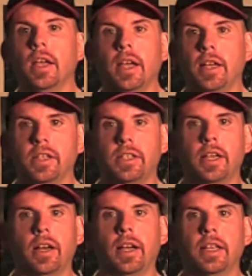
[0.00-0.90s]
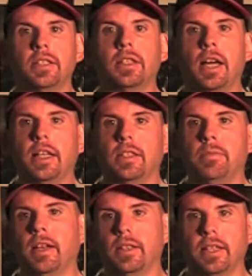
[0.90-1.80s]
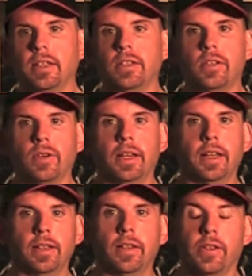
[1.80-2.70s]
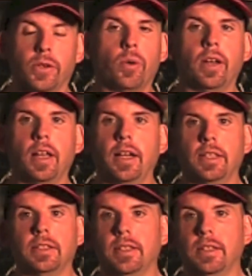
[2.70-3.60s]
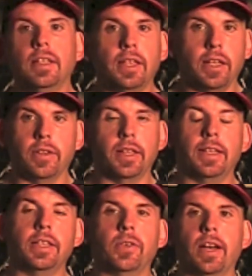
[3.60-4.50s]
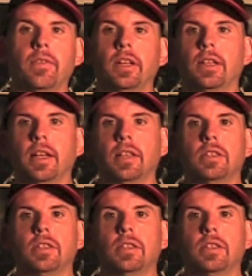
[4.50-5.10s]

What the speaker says: and just sharing his thoughts about the industry and the toy lines that, you know, they do and everything.